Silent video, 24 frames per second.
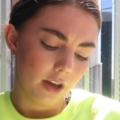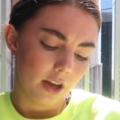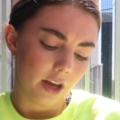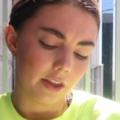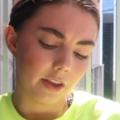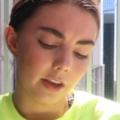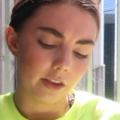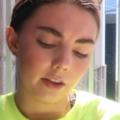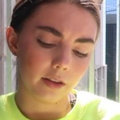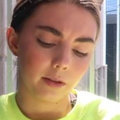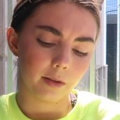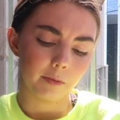And
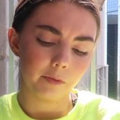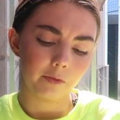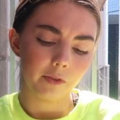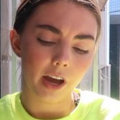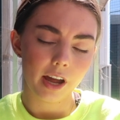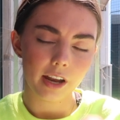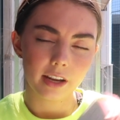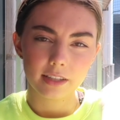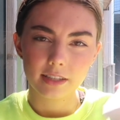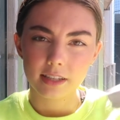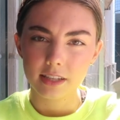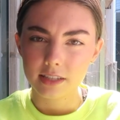then the
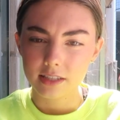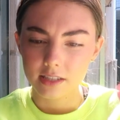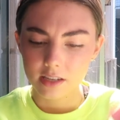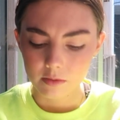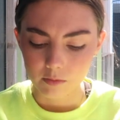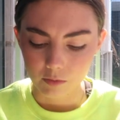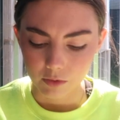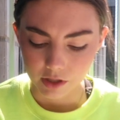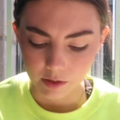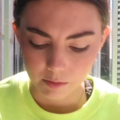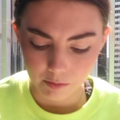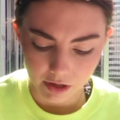lymphatic
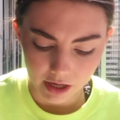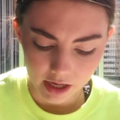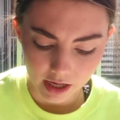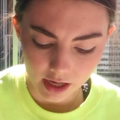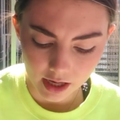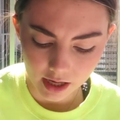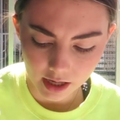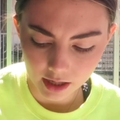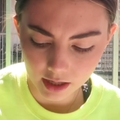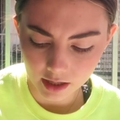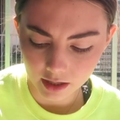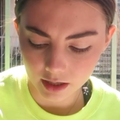system was
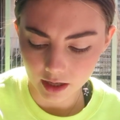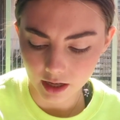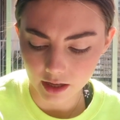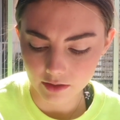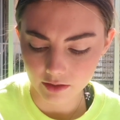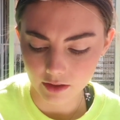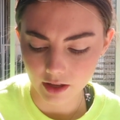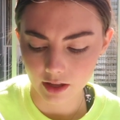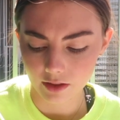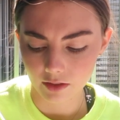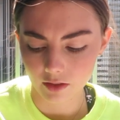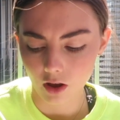pink,
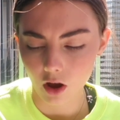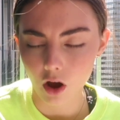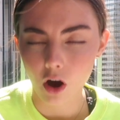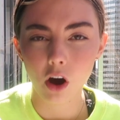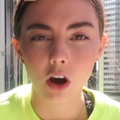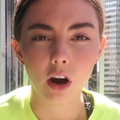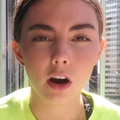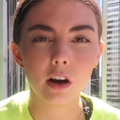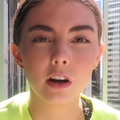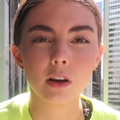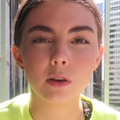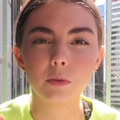and then the
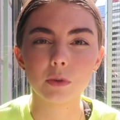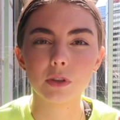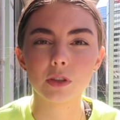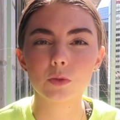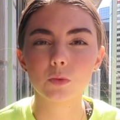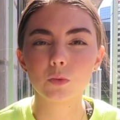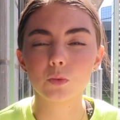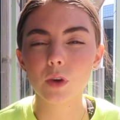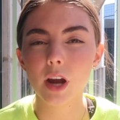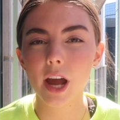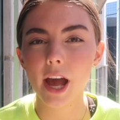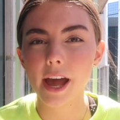heart was
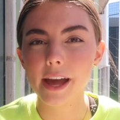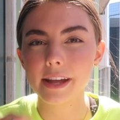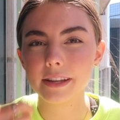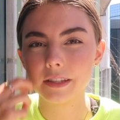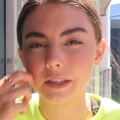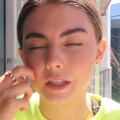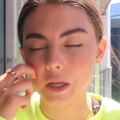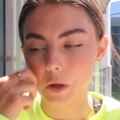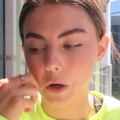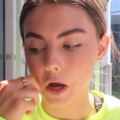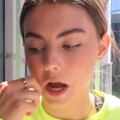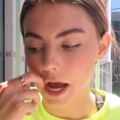red.
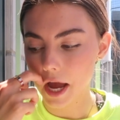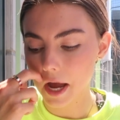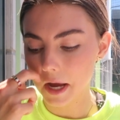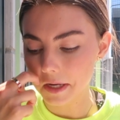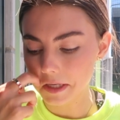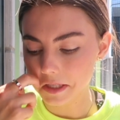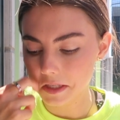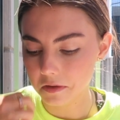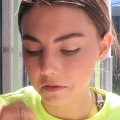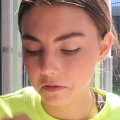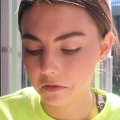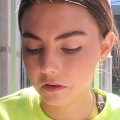So I
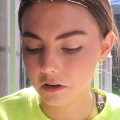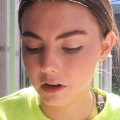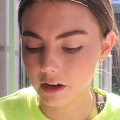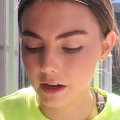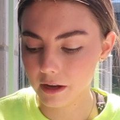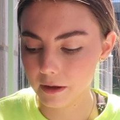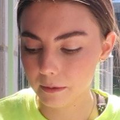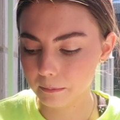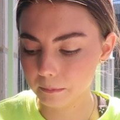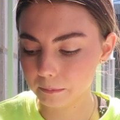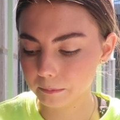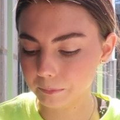had
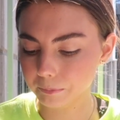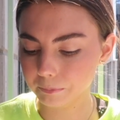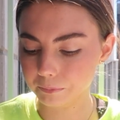different,